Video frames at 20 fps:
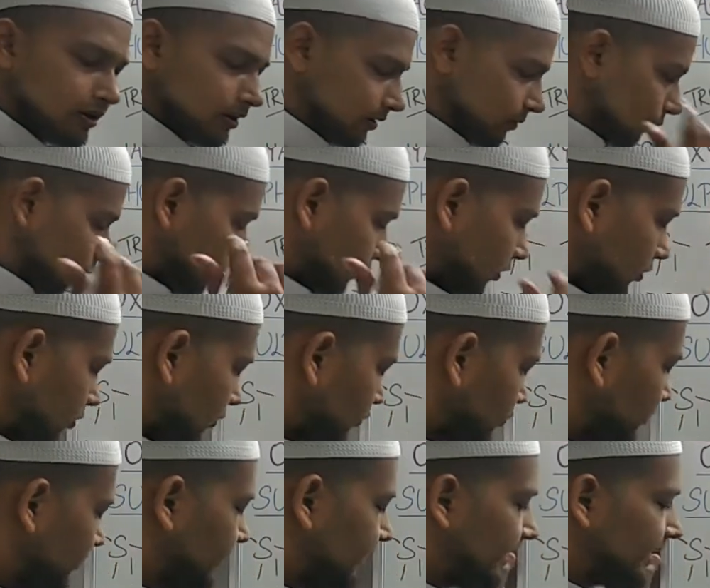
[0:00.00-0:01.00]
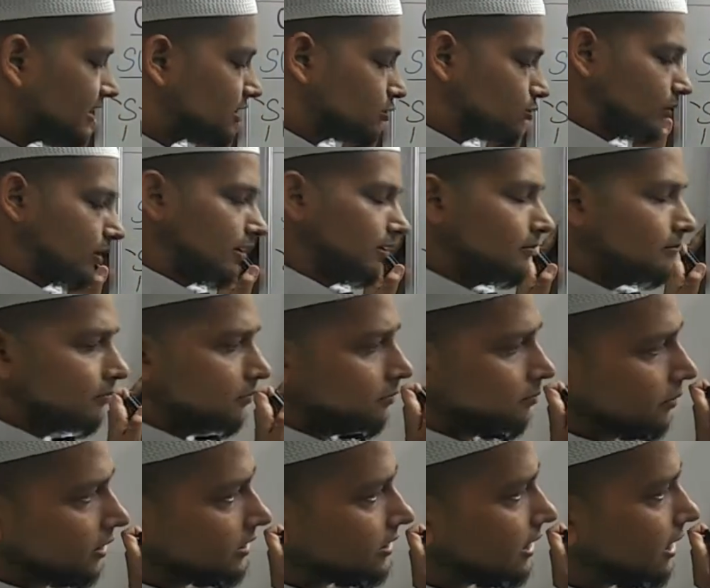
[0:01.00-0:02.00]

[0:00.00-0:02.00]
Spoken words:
Moving on to the next one, but